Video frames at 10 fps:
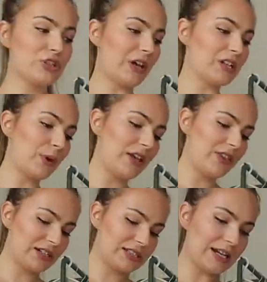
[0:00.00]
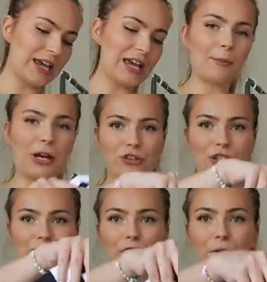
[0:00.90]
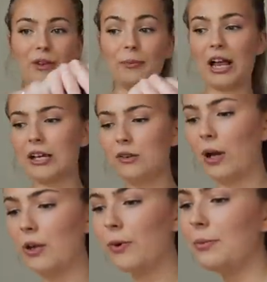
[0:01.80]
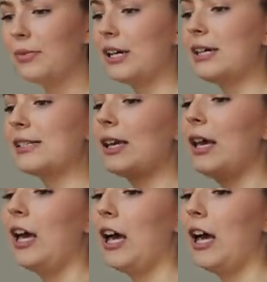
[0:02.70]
so that's why I think today I'm actually gonna go with the black and white one because